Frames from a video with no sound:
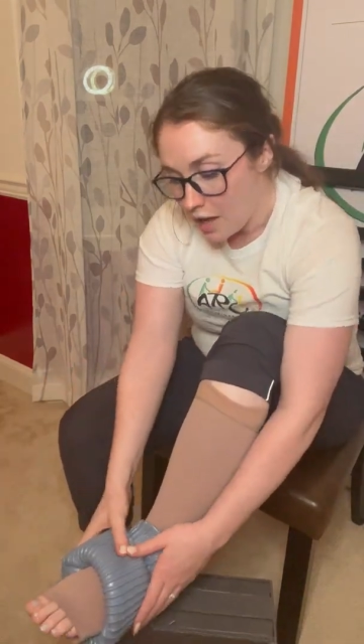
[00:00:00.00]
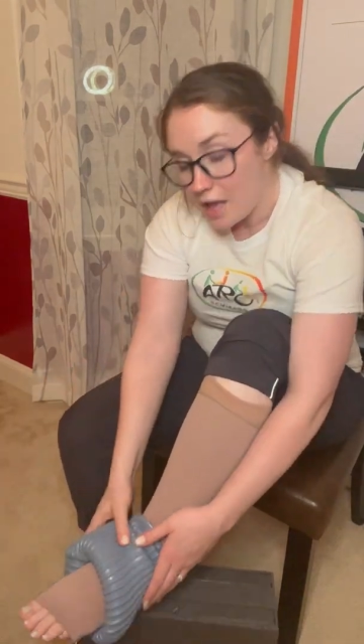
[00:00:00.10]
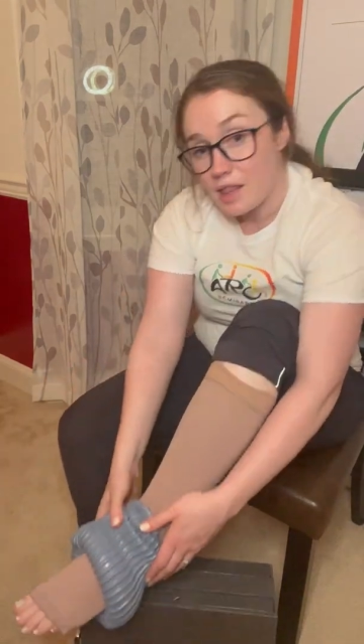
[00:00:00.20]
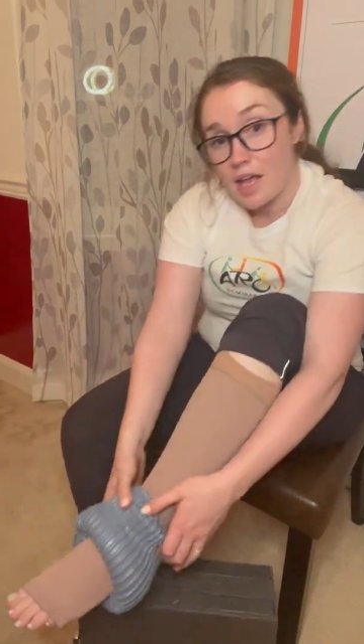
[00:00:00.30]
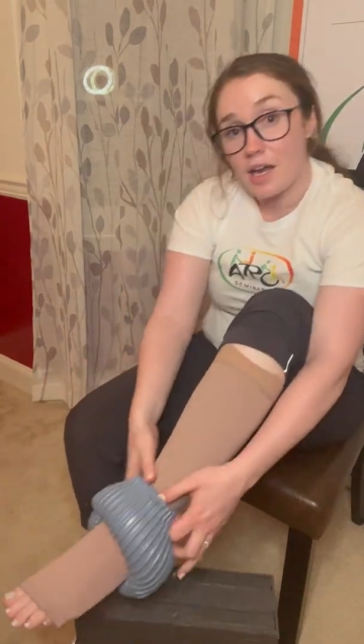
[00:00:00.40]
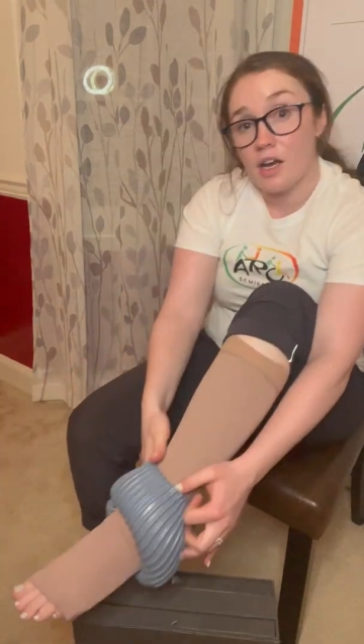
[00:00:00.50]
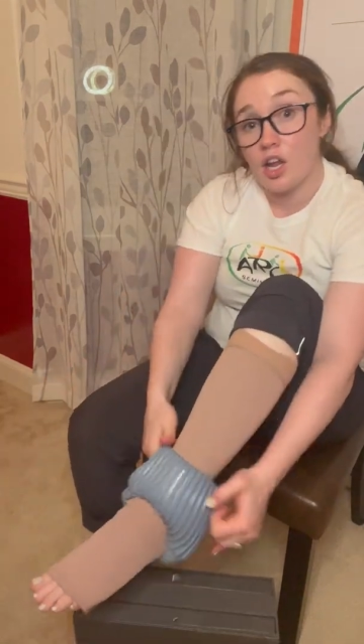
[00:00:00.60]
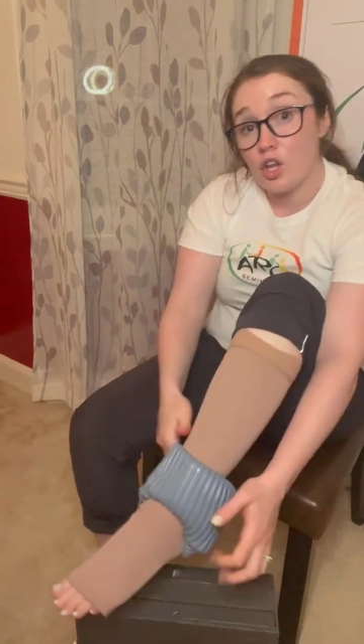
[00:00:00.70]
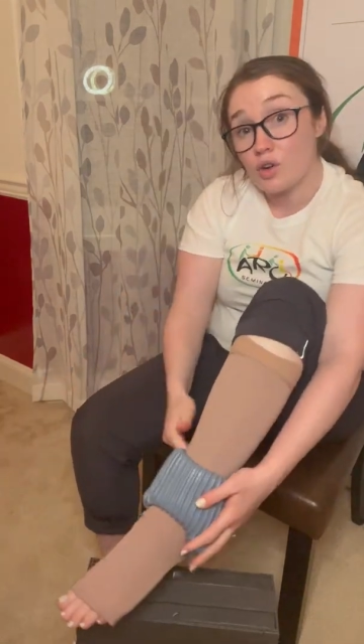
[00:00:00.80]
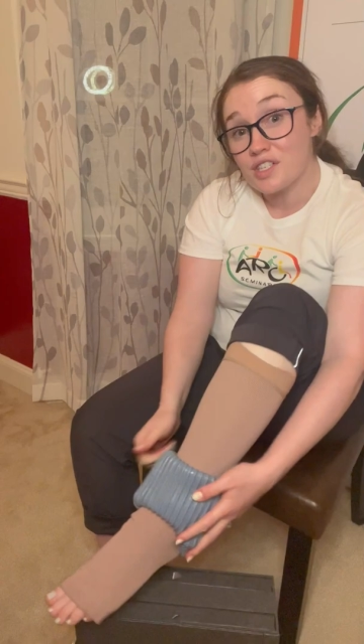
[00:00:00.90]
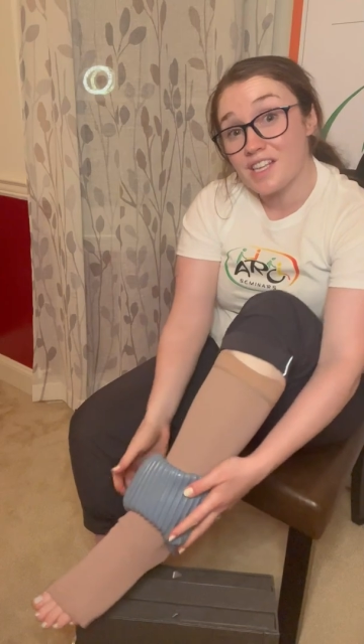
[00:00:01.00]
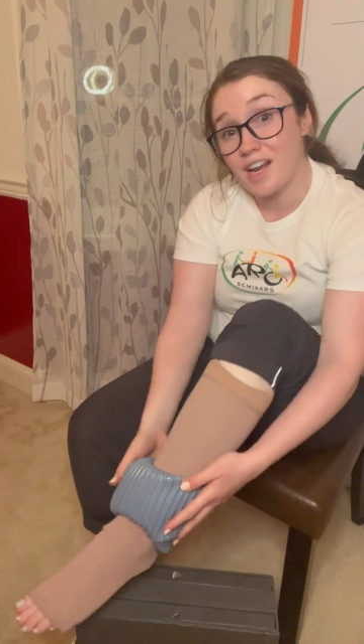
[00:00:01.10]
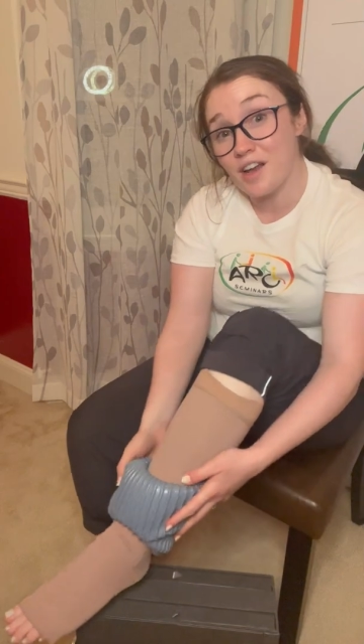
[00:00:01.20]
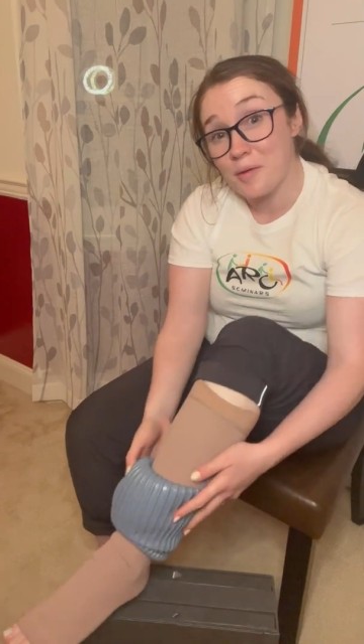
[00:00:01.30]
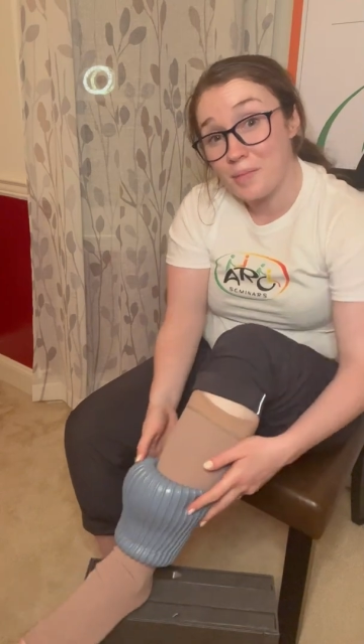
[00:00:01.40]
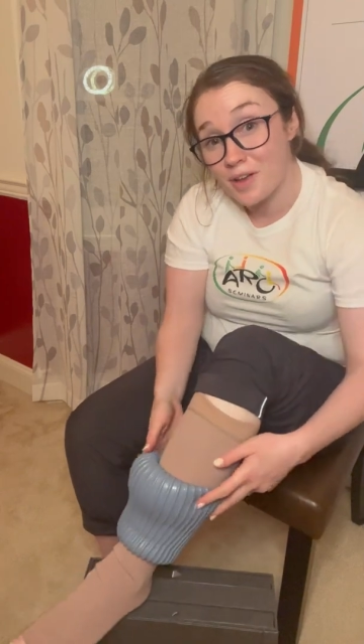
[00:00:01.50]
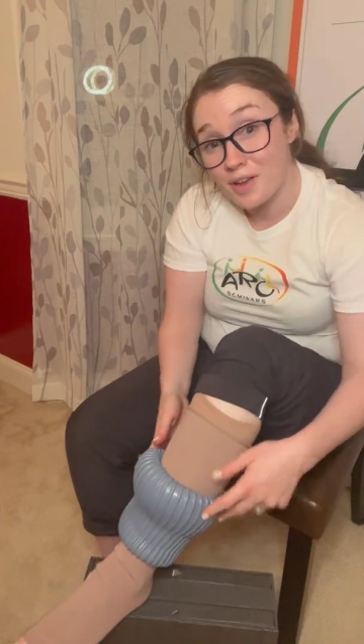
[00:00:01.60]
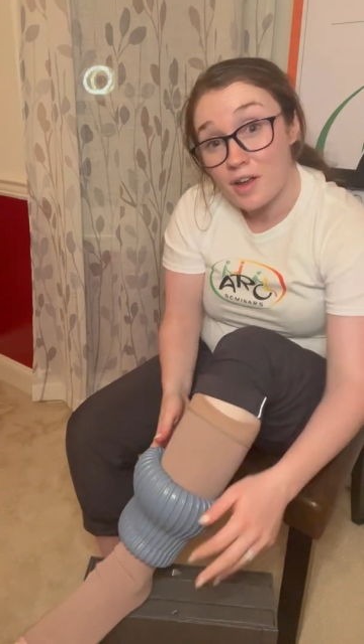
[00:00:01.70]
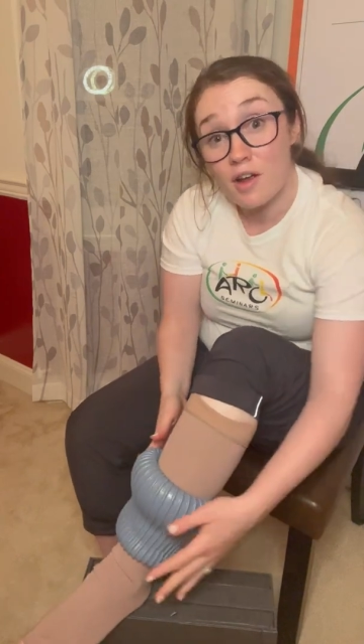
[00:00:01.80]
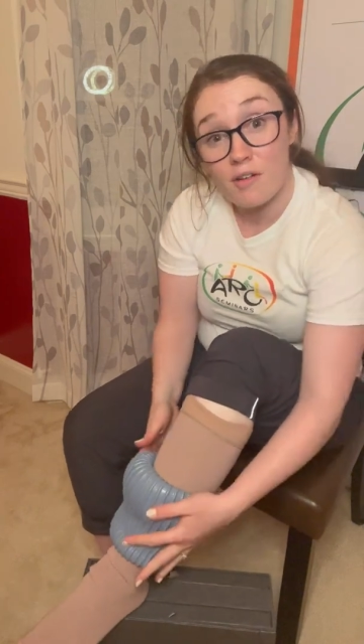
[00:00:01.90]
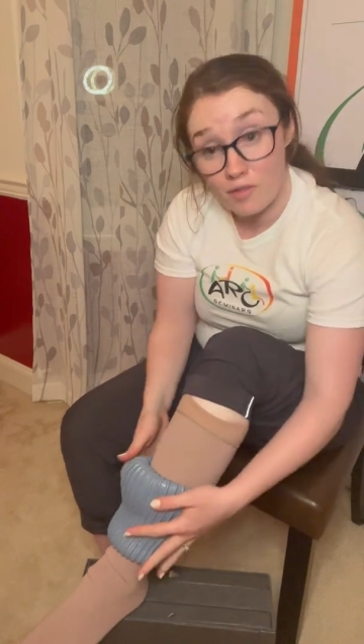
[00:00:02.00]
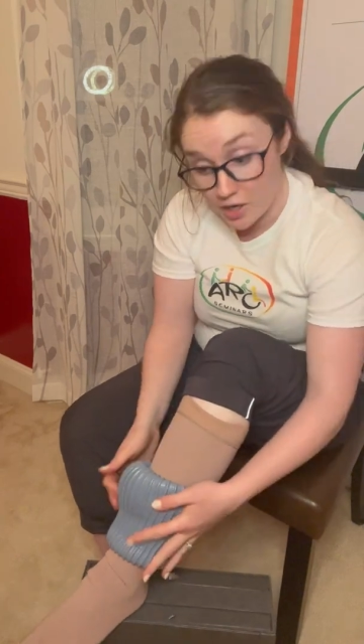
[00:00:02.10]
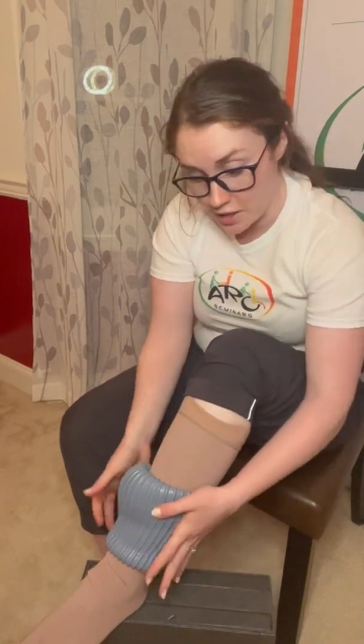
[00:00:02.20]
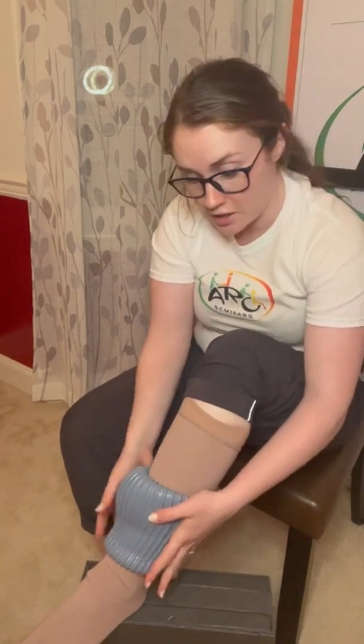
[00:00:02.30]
and then you're set up for next